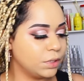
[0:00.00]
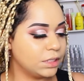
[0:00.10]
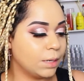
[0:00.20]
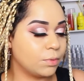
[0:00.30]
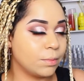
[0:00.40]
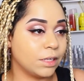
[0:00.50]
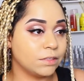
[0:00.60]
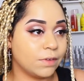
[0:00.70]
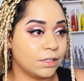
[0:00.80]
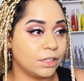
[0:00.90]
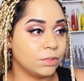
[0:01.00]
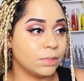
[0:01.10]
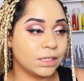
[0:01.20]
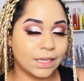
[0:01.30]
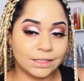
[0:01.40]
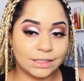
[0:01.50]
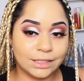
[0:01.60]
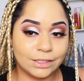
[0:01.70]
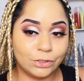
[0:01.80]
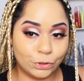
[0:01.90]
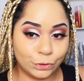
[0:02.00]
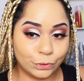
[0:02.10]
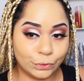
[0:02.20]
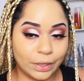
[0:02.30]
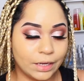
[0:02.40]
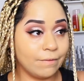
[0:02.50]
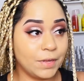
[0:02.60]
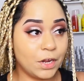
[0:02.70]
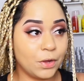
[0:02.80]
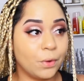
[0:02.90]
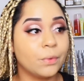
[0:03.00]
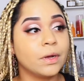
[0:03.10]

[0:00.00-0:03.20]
in depth about the foundation because I did do that video.